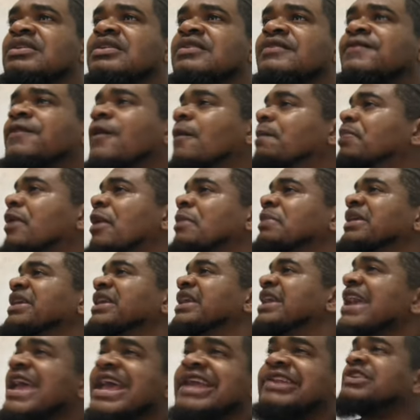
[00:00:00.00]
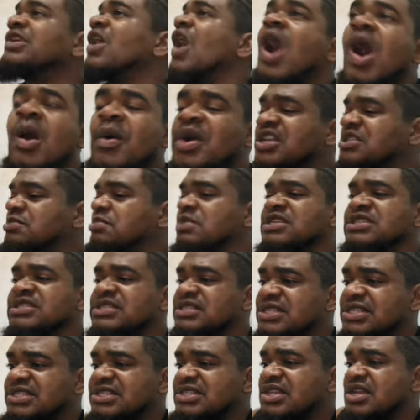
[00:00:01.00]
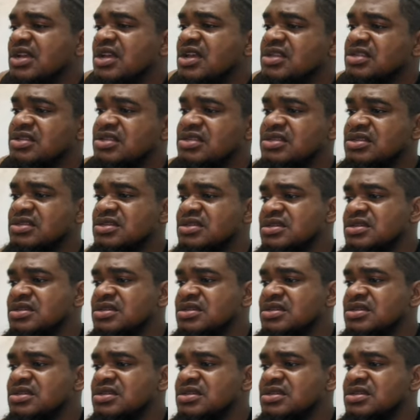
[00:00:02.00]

For probably 8 hours, brothers and sisters.